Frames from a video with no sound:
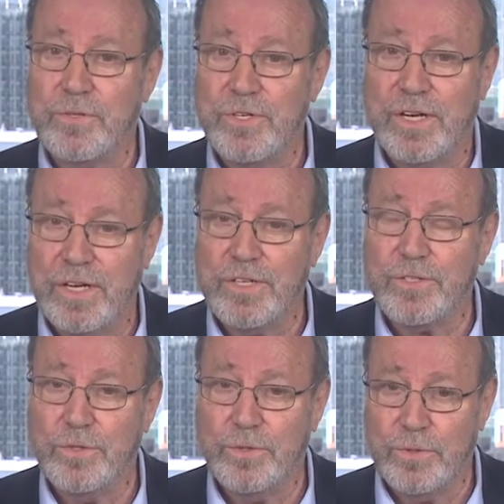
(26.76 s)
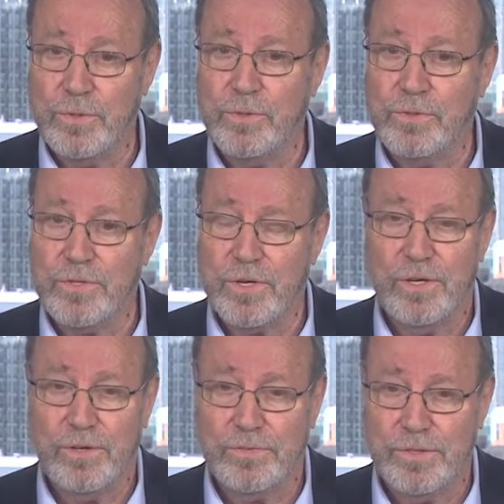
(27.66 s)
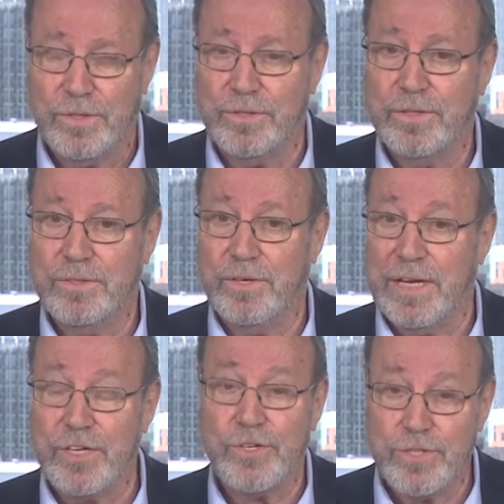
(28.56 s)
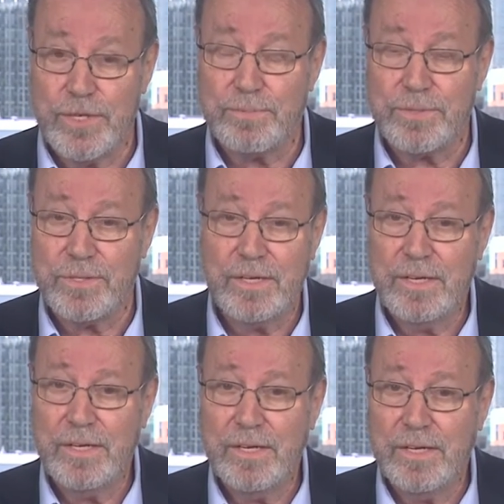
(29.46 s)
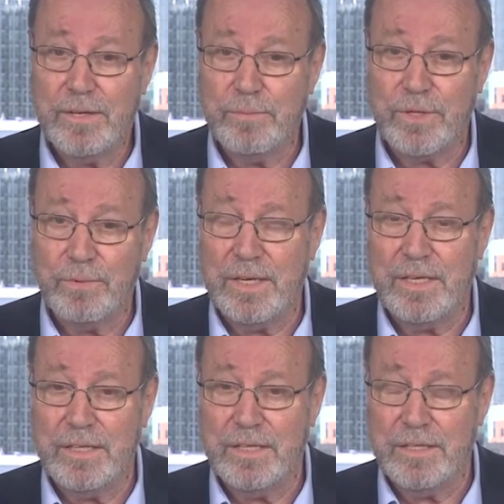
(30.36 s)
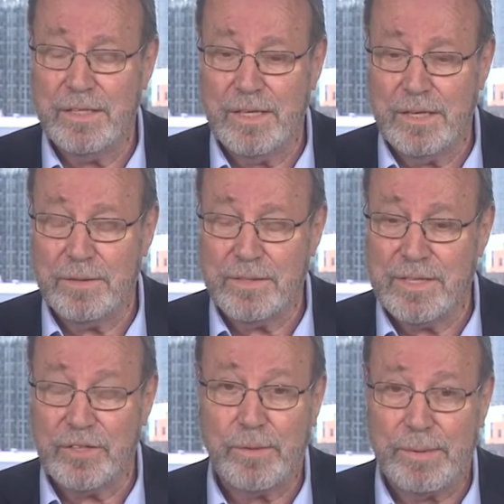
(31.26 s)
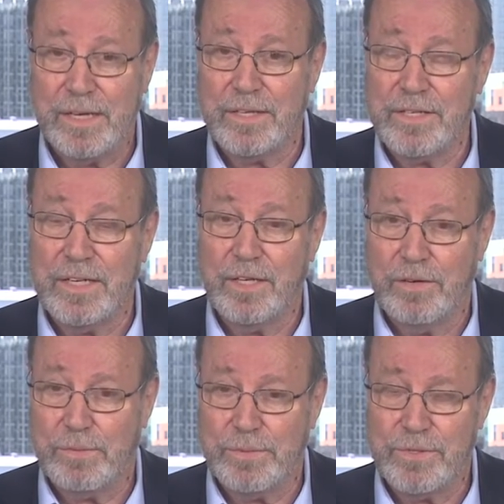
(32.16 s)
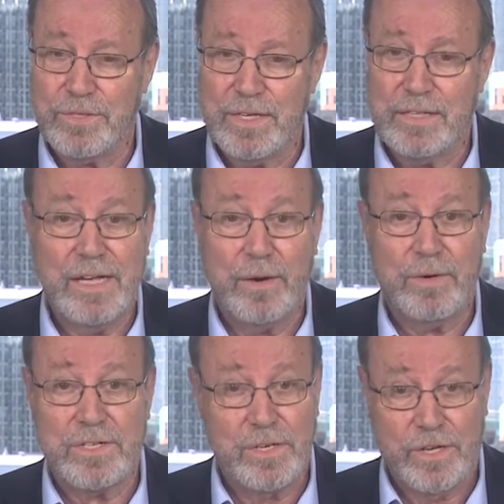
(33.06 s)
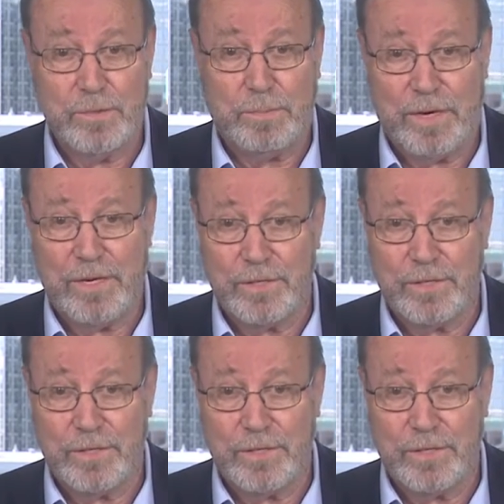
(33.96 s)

changed the rules of the relationships between the central banks and governments, and that was not part